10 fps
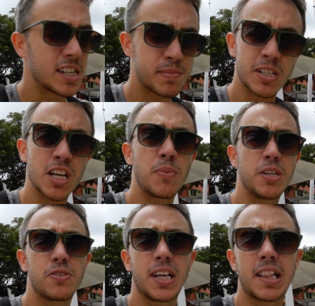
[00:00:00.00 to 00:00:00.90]
especially
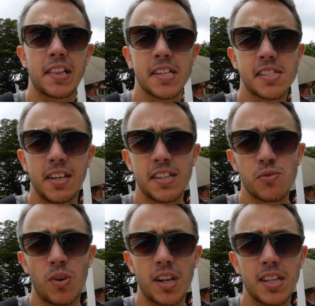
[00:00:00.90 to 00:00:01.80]
when you think that this
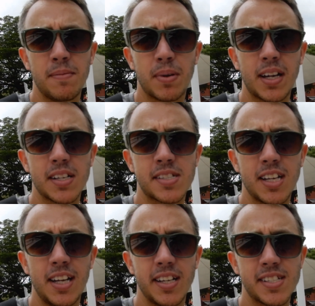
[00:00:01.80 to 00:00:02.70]
is one of the biggest
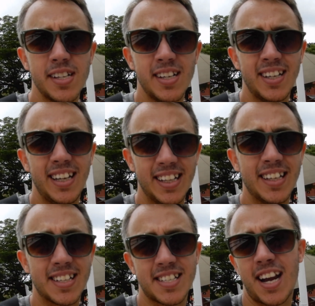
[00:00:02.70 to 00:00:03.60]
cities
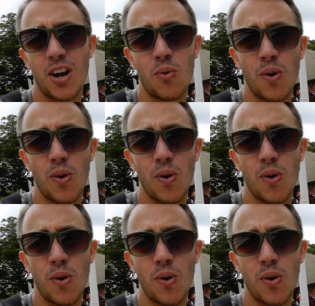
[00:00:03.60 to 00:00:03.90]
in the entire